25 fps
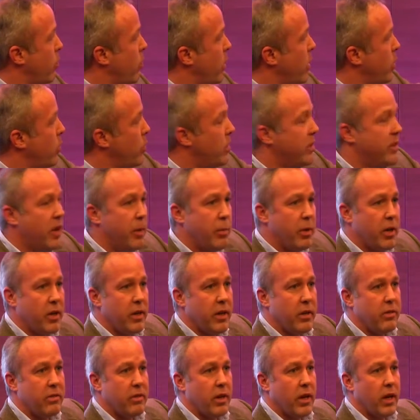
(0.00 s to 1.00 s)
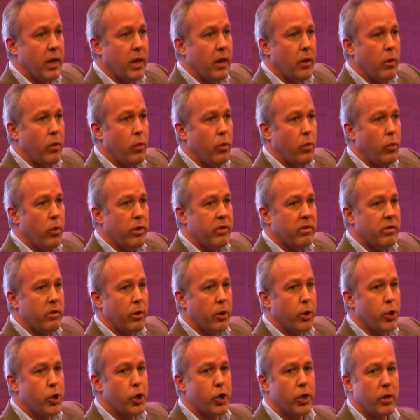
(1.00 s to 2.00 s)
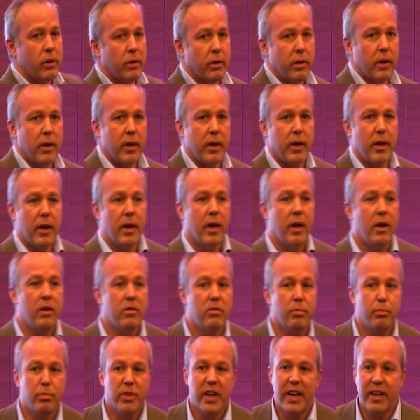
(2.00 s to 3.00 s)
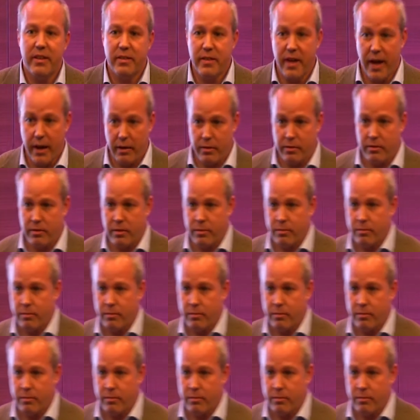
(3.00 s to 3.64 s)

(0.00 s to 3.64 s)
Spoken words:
what you would typically see with search is plain text.